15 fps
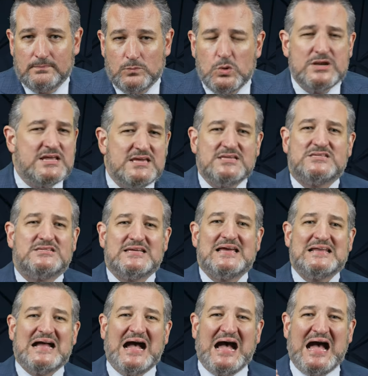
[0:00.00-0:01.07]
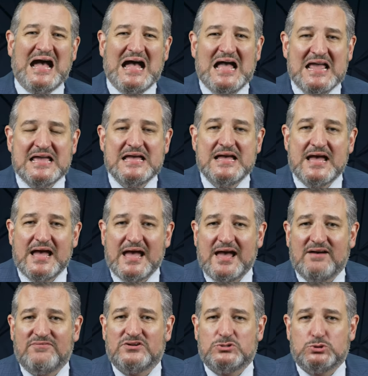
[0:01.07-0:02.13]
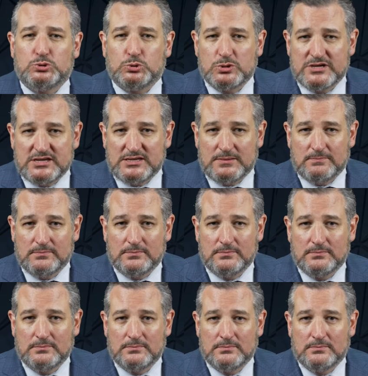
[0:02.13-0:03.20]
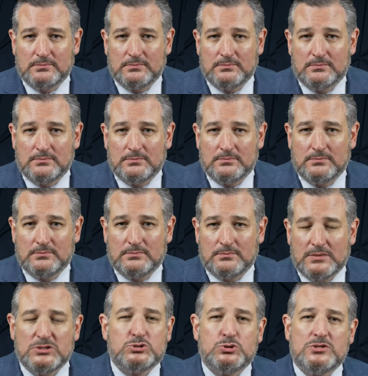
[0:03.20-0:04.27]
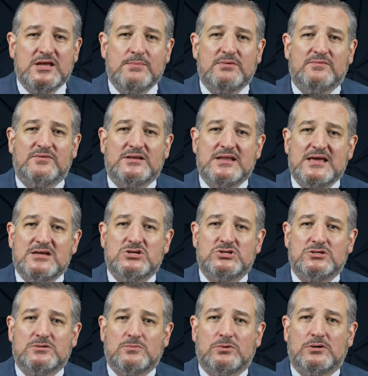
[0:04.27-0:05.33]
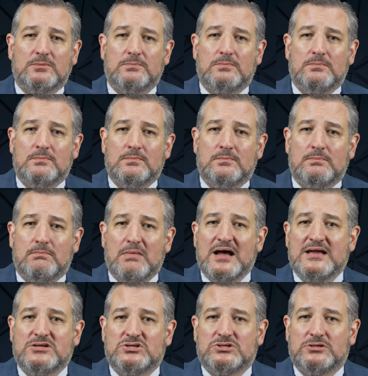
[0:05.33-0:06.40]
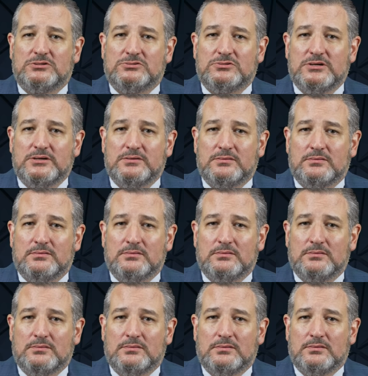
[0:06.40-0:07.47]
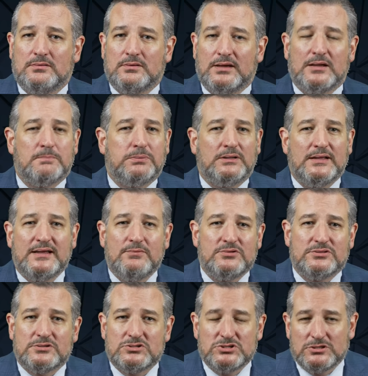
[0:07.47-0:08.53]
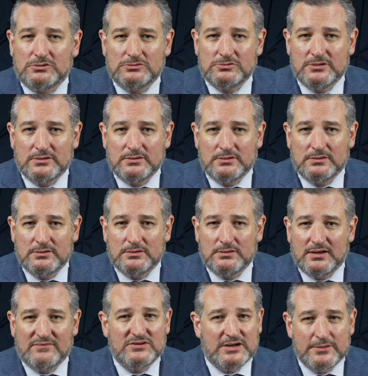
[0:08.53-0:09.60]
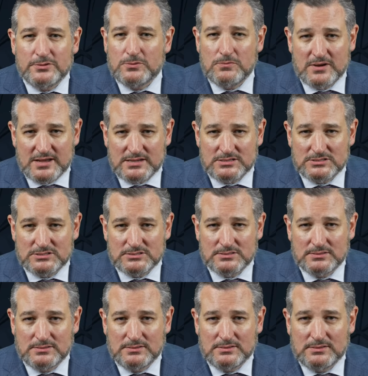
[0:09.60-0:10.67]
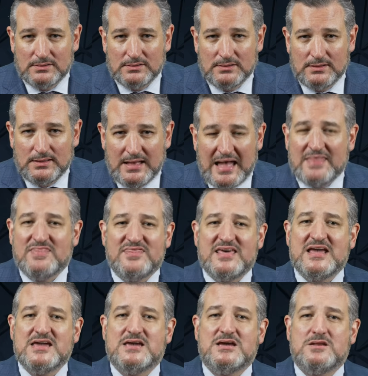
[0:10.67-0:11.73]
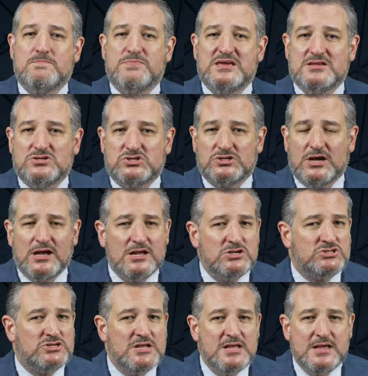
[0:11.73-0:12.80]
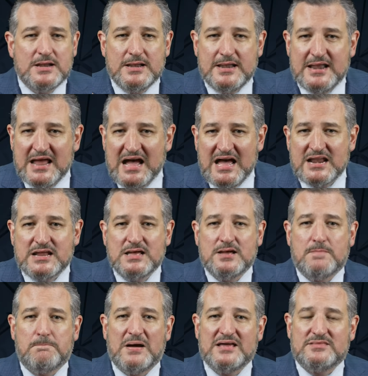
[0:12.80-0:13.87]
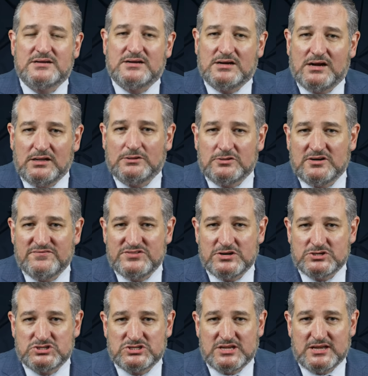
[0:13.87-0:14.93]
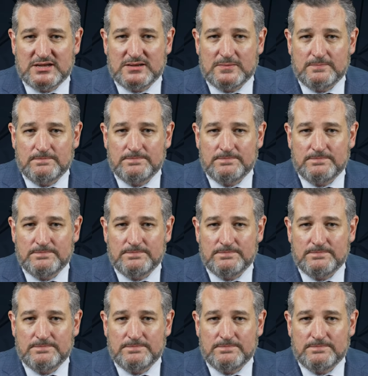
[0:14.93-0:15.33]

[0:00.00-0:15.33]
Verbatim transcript: when he said, I have a dream, a dream of a nation where my children can play with the children of another race, and they can be judged not by the color of their skin,